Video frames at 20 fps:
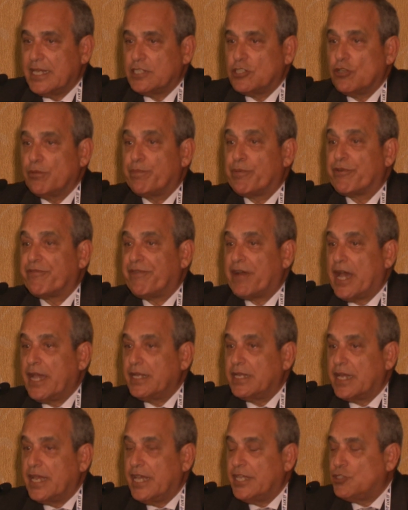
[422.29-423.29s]
to
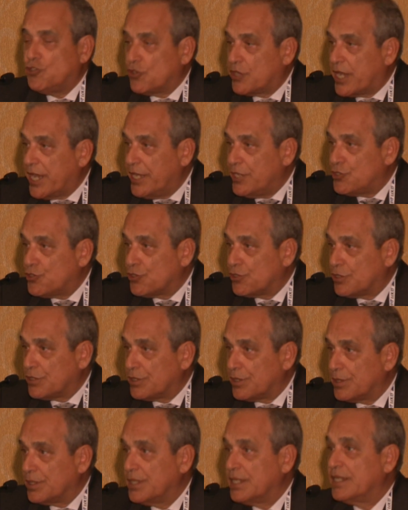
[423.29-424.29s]
provide
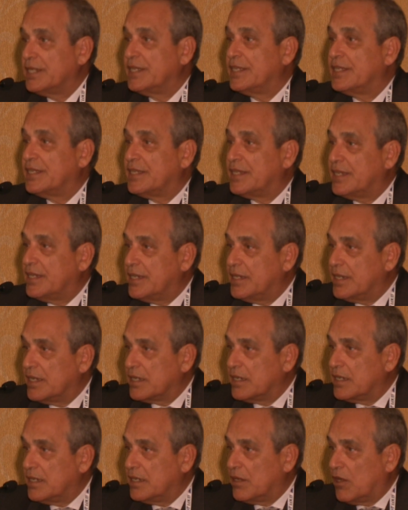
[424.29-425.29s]
educational
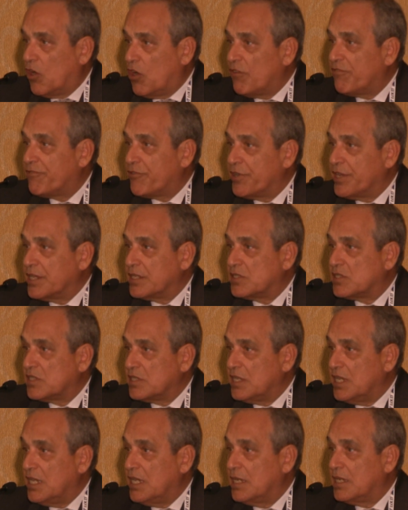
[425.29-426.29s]
offerings
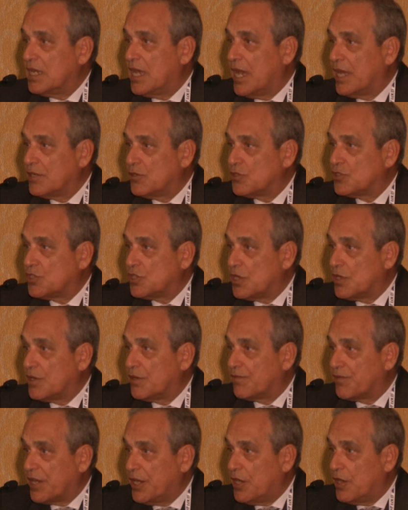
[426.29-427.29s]
in
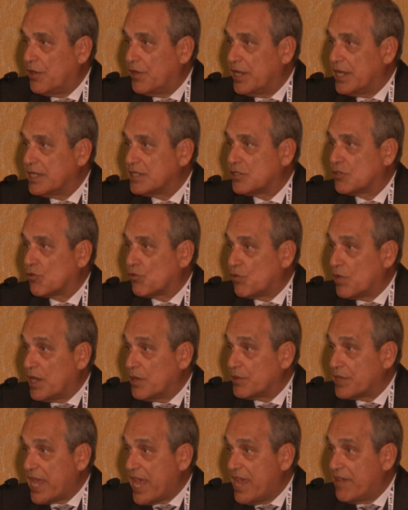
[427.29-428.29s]
underserved areas
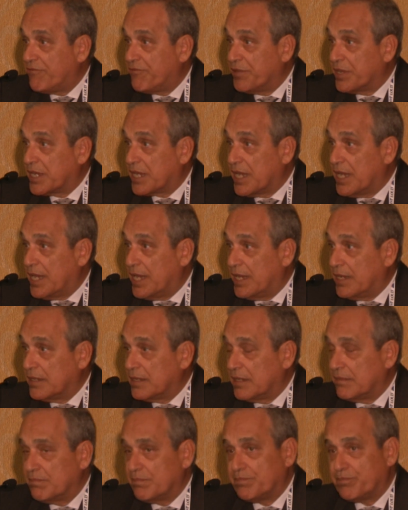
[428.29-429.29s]
throughout Africa. And
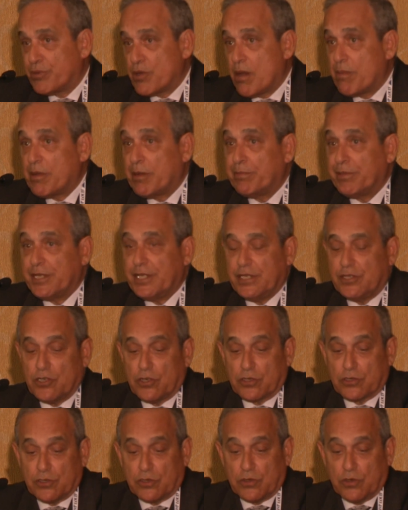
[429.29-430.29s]
probably
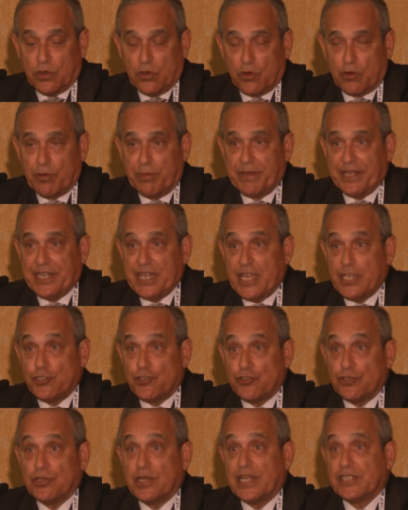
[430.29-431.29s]
Dr.
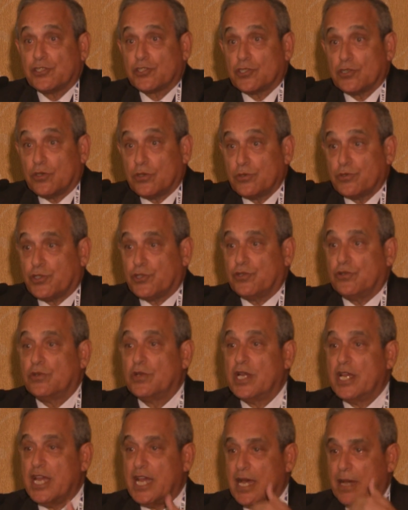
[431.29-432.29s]
Okubadejo has told you
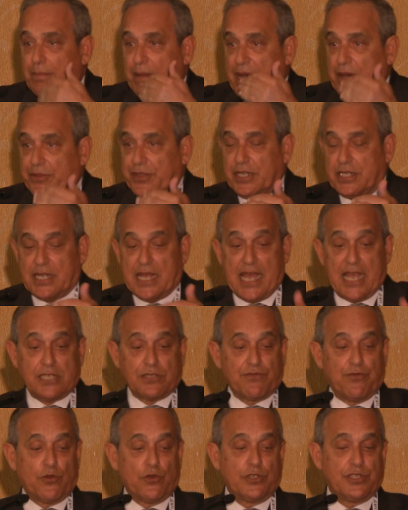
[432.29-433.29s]
about the
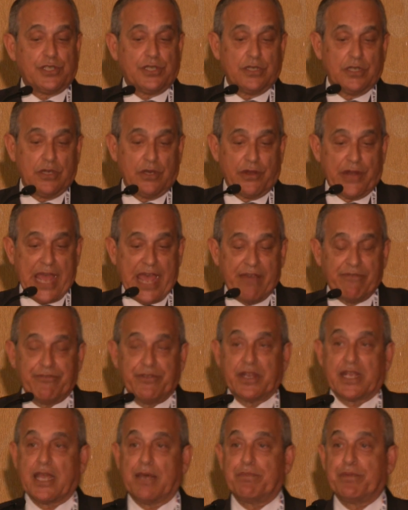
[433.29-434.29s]
task force on
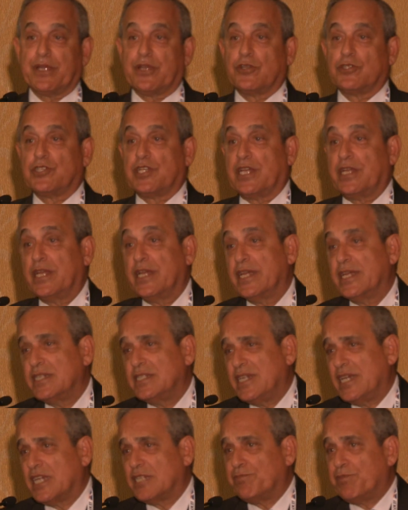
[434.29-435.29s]
Africa because
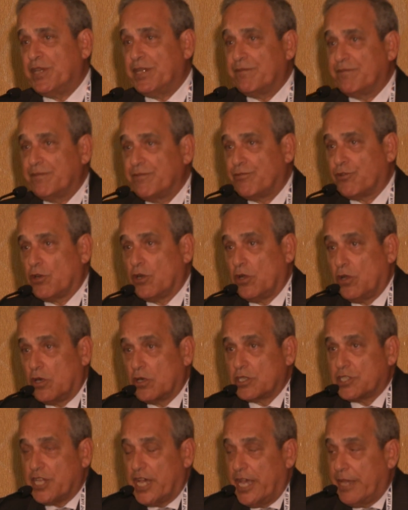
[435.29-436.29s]
she has been for a
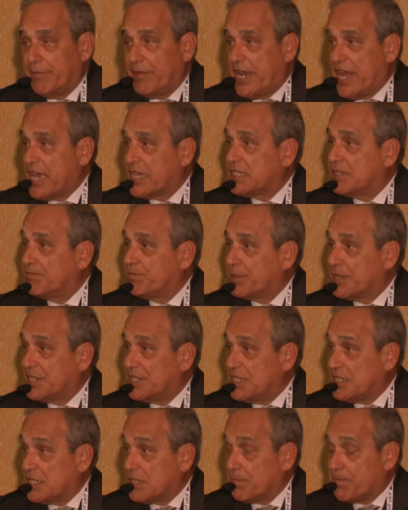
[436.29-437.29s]
long time an active
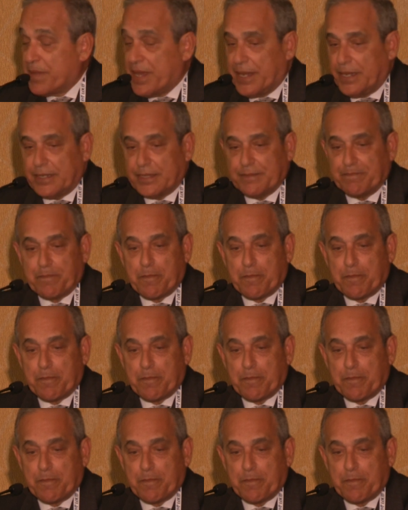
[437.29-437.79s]
participant.